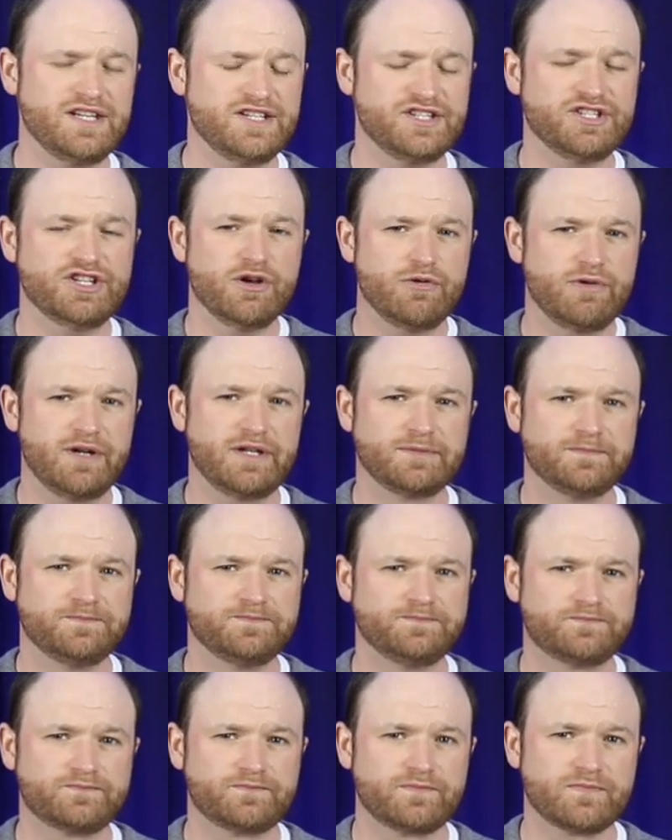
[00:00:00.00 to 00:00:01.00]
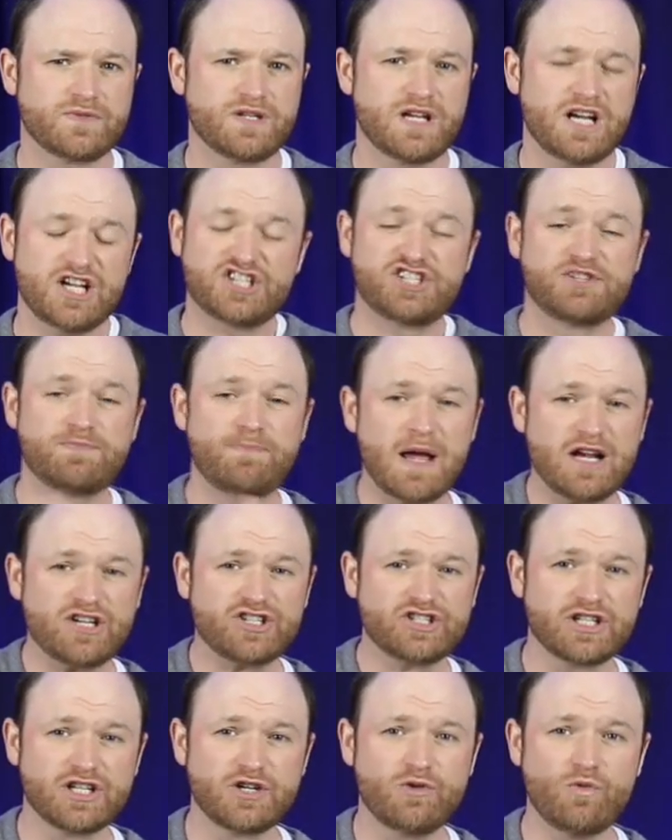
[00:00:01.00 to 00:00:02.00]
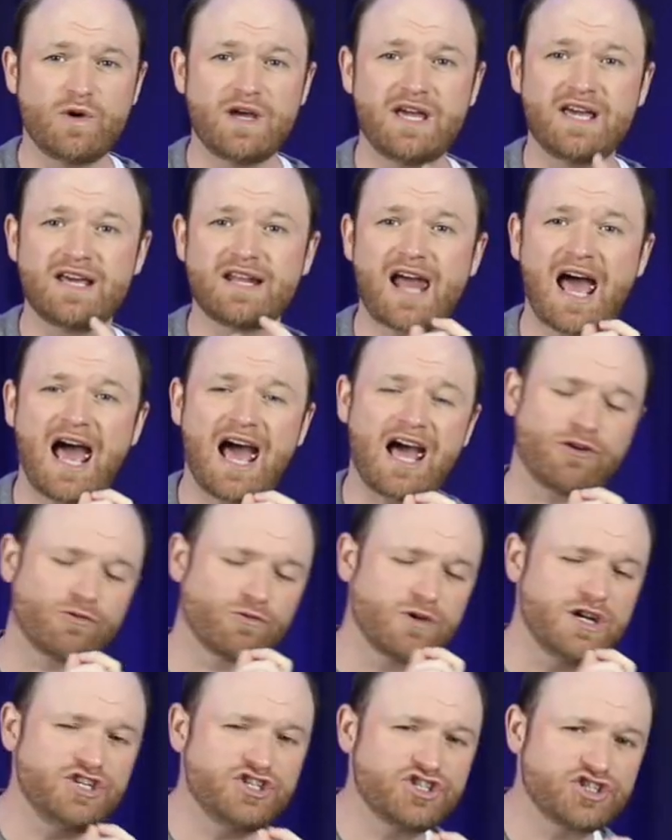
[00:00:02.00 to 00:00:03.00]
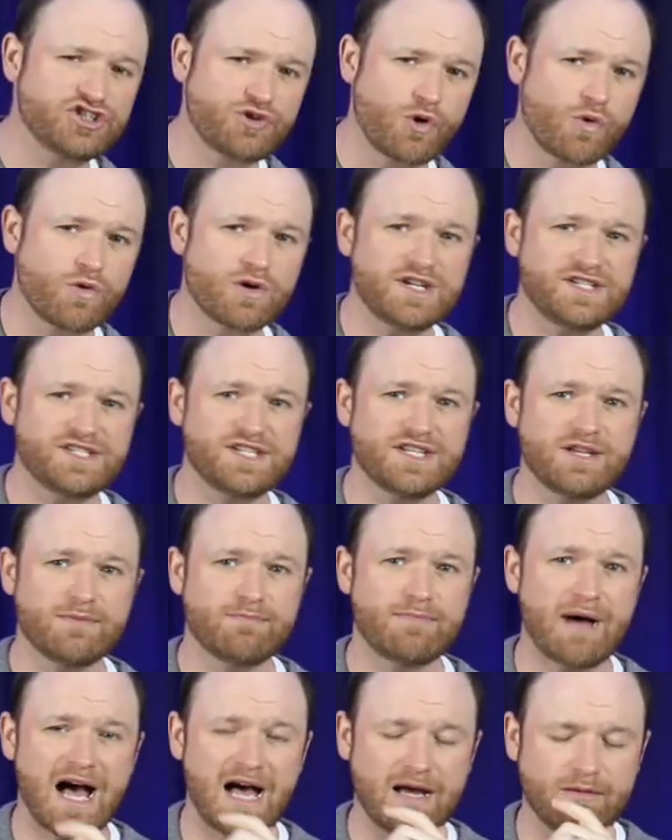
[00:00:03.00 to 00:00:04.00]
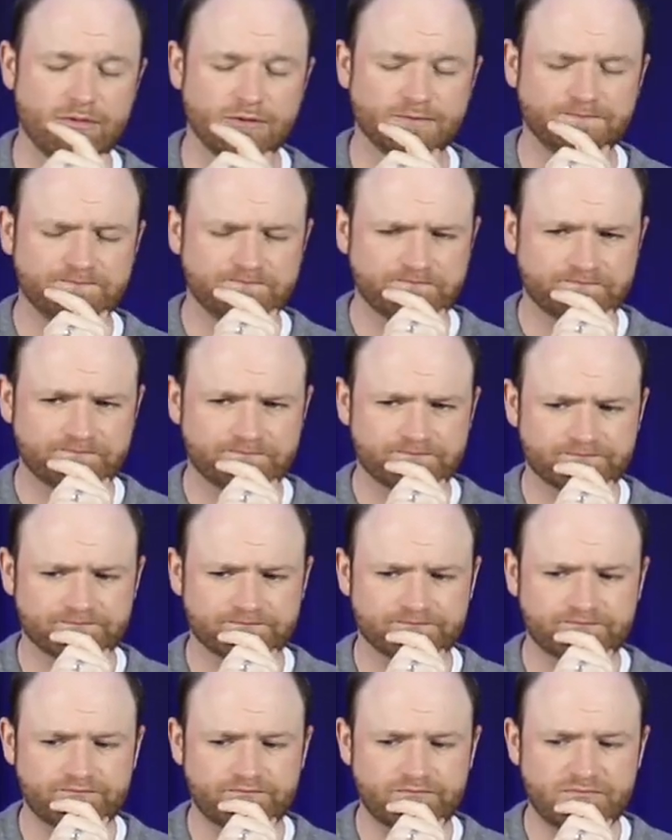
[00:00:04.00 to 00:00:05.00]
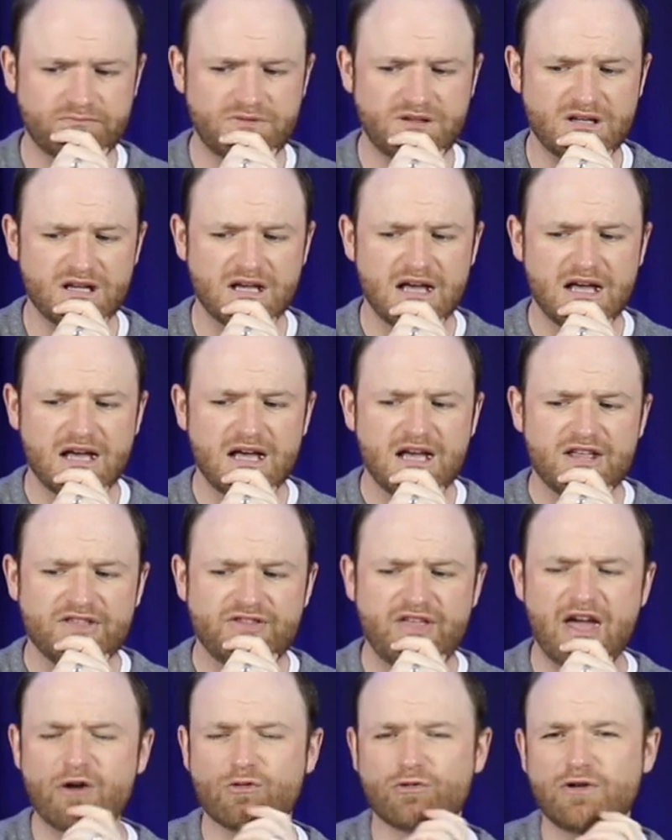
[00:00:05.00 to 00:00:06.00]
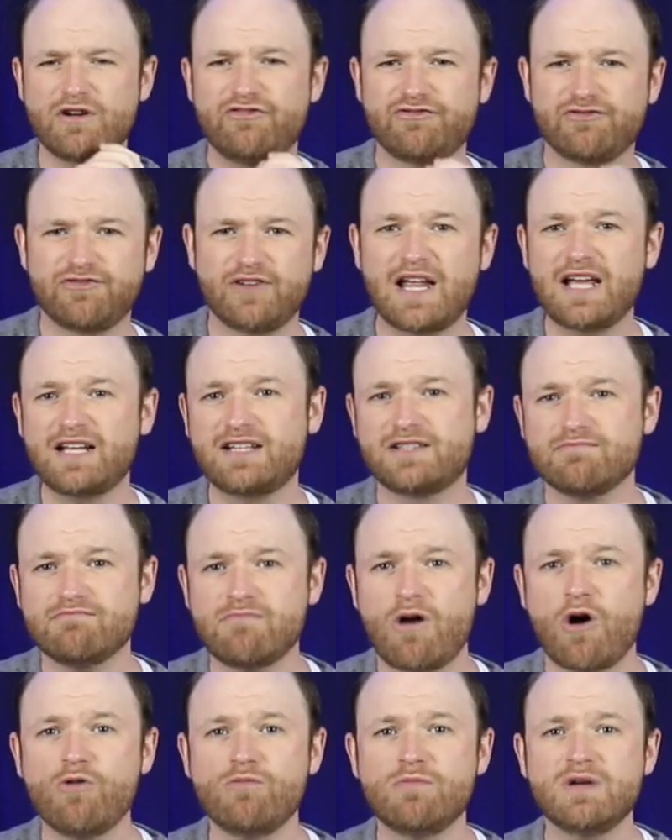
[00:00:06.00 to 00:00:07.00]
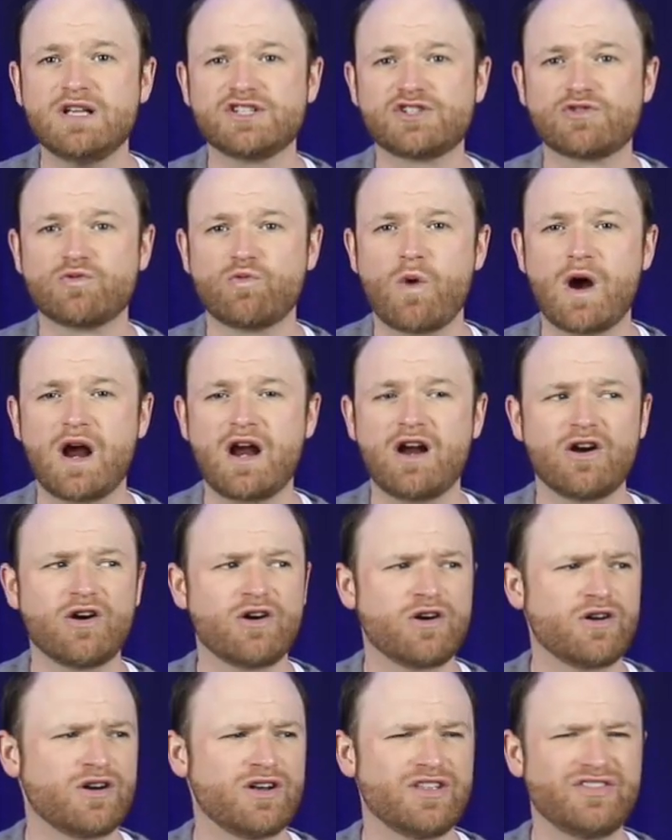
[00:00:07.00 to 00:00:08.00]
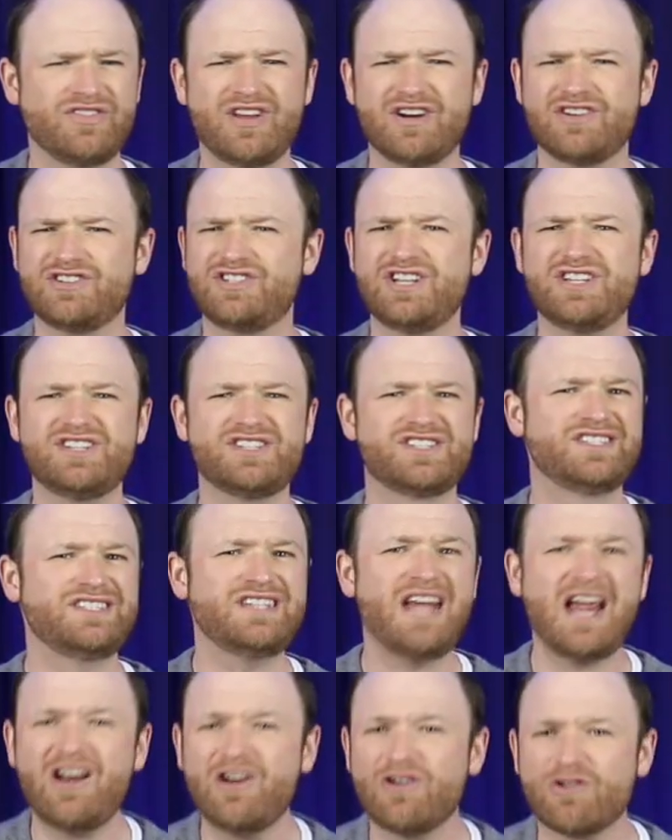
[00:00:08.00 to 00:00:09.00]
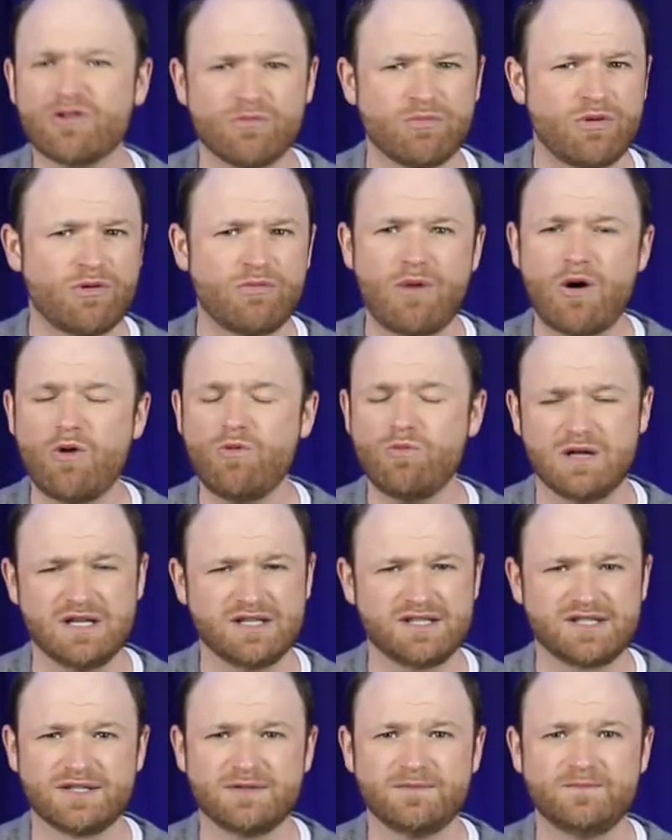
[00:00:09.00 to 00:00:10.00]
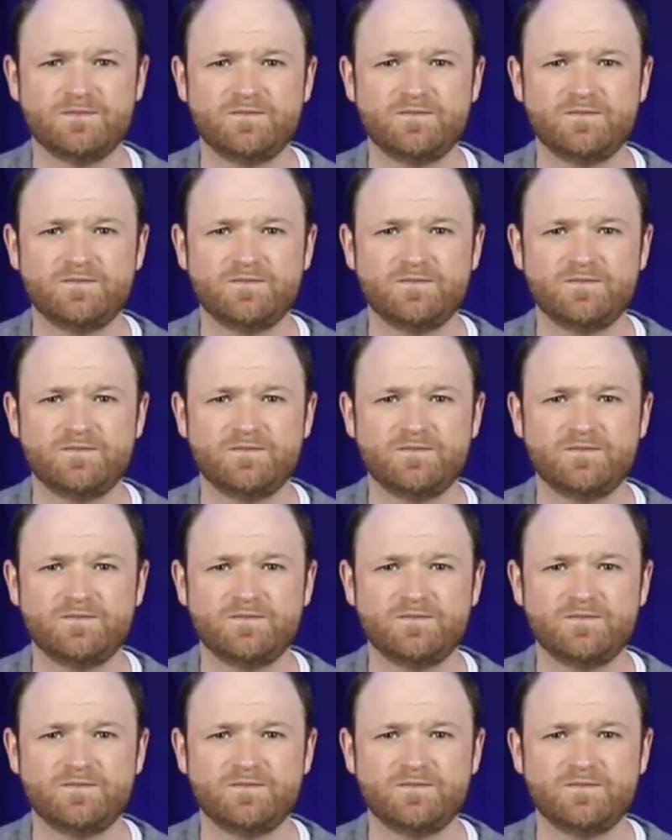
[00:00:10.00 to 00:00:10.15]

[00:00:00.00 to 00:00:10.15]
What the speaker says: He's doing, especially when I read stories in the Bible that reflect moments where they're just terrible moments.